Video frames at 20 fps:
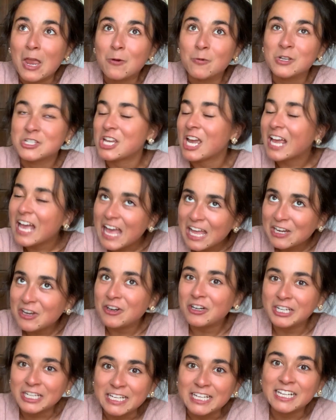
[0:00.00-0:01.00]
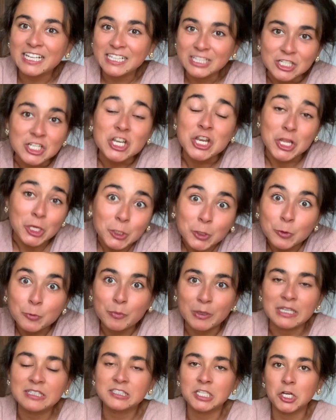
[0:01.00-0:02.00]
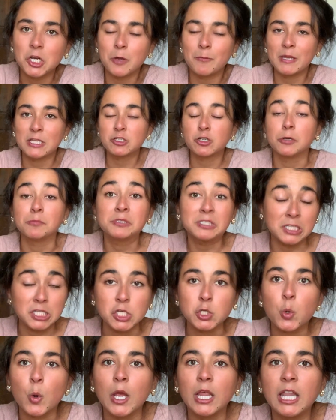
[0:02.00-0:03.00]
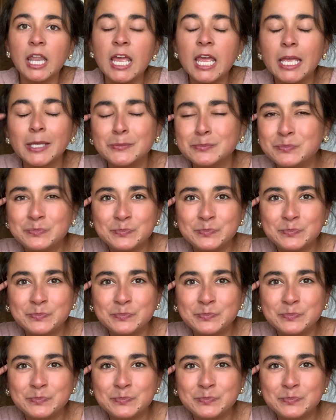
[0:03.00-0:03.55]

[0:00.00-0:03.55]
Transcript: which I kind of already knew based on all my trips to the toilet.